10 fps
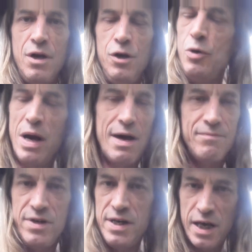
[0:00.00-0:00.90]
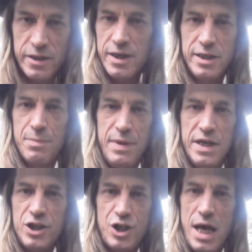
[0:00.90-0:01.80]
You have nothing to be
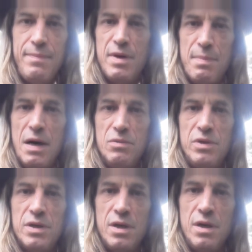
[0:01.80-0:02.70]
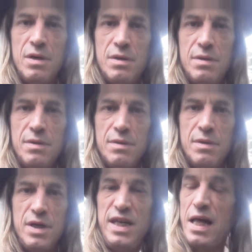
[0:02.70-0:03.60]
ashamed about.
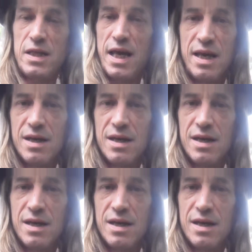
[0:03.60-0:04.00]
Nothing.